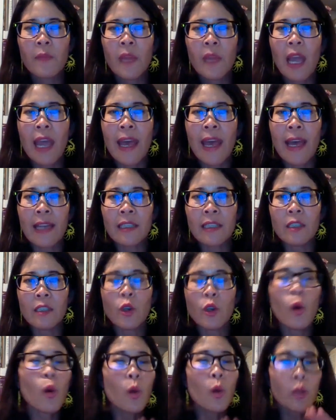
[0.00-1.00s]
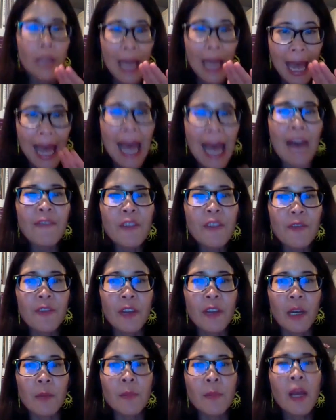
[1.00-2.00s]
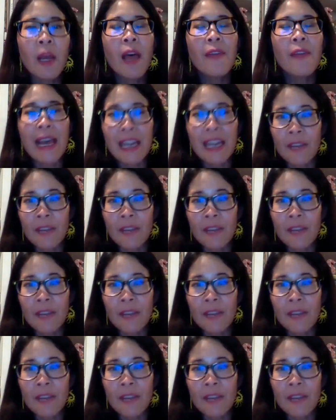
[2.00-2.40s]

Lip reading: and told half of them that,